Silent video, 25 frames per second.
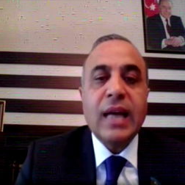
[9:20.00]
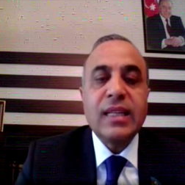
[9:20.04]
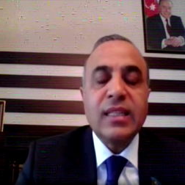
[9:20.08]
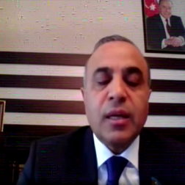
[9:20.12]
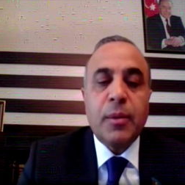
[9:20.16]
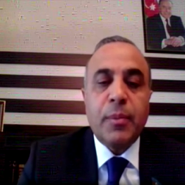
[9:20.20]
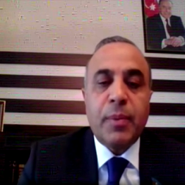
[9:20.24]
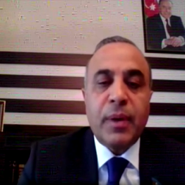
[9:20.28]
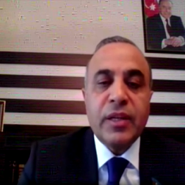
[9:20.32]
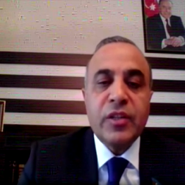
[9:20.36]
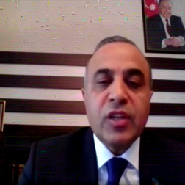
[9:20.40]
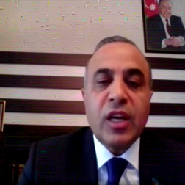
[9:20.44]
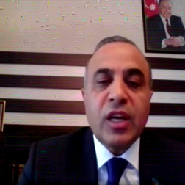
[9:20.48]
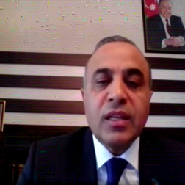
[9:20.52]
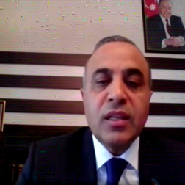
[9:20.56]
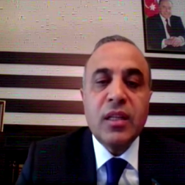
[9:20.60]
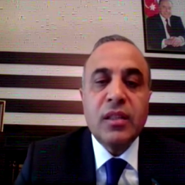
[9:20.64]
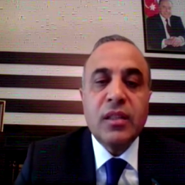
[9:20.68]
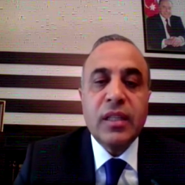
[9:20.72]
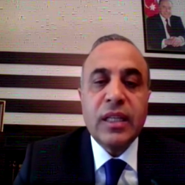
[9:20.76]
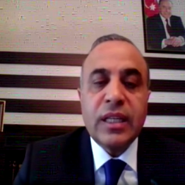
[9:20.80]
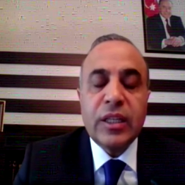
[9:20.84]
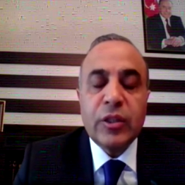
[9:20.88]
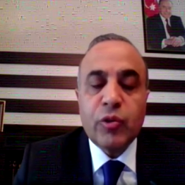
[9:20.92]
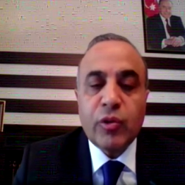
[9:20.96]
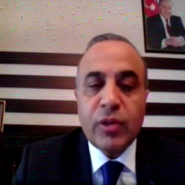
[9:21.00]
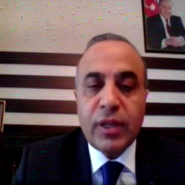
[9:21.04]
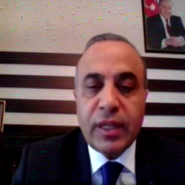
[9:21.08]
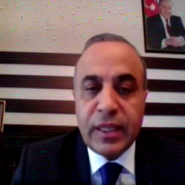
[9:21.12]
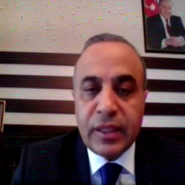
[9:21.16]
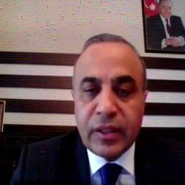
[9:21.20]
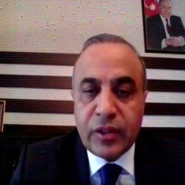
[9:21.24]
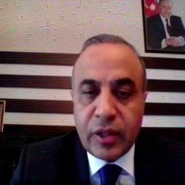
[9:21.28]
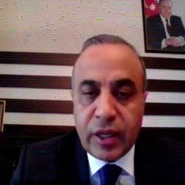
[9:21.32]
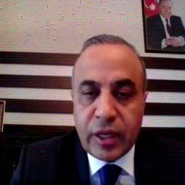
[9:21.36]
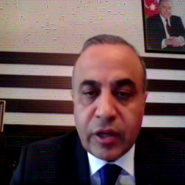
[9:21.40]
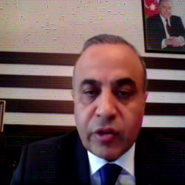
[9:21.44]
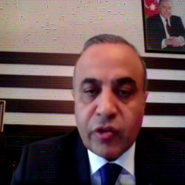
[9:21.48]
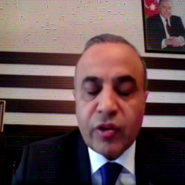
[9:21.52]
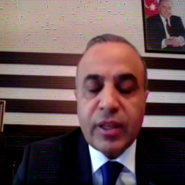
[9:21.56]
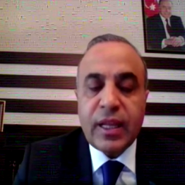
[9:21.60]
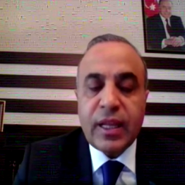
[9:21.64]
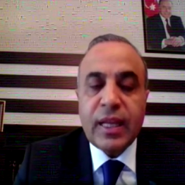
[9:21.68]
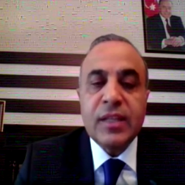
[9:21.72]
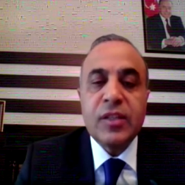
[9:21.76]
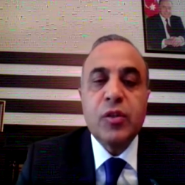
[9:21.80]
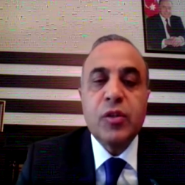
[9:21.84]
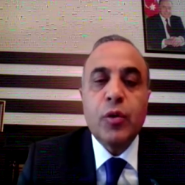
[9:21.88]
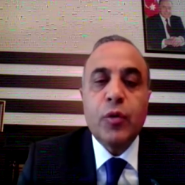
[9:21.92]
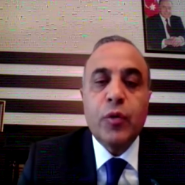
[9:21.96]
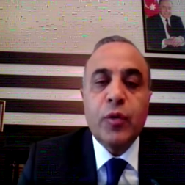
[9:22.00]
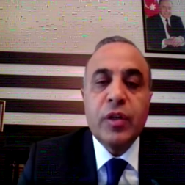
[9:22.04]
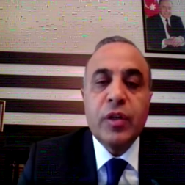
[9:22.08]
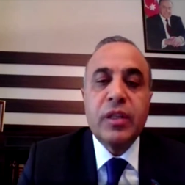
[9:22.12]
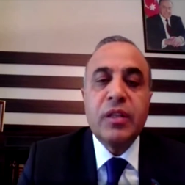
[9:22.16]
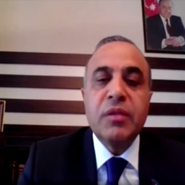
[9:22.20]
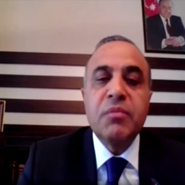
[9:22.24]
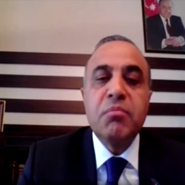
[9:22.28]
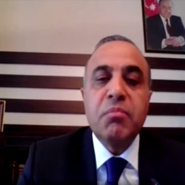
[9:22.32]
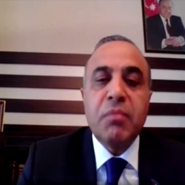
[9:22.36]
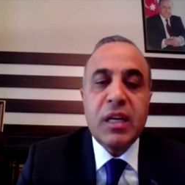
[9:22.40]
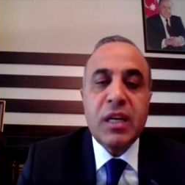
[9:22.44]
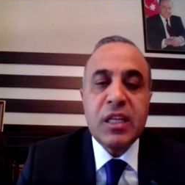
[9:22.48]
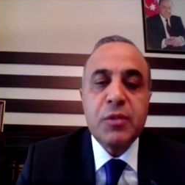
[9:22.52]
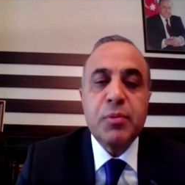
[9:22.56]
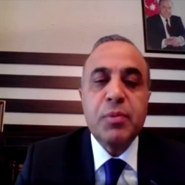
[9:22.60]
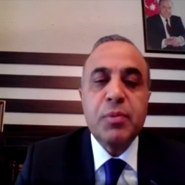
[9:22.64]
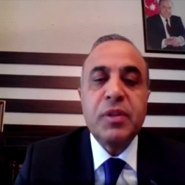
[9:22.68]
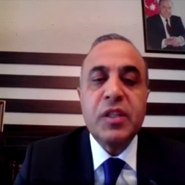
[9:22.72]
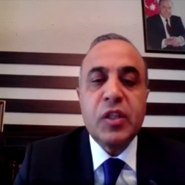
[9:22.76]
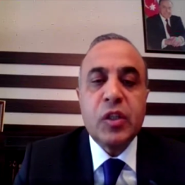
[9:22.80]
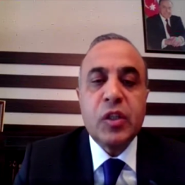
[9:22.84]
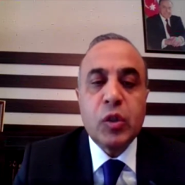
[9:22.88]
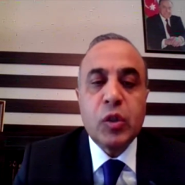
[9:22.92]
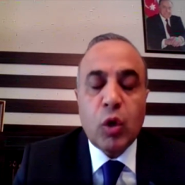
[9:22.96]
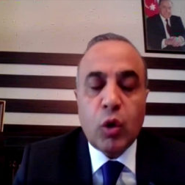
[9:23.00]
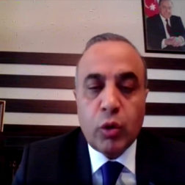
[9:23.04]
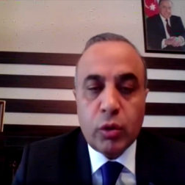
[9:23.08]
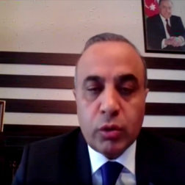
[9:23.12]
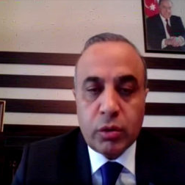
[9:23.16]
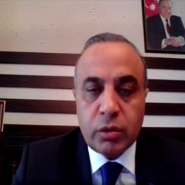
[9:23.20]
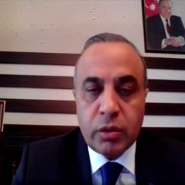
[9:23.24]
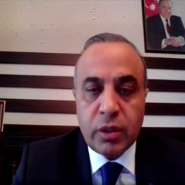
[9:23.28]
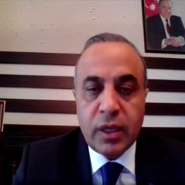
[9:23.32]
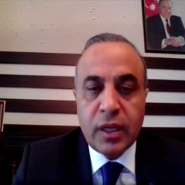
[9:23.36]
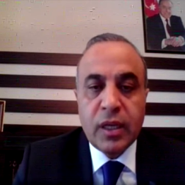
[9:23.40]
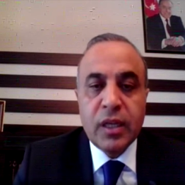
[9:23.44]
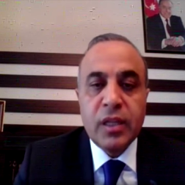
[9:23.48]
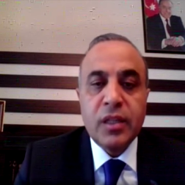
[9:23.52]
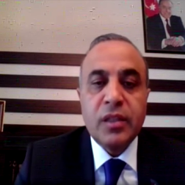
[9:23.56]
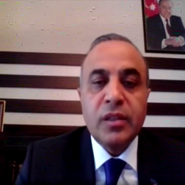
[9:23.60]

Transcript: Azerbaijan's territorial integrity and sovereignty must be restored.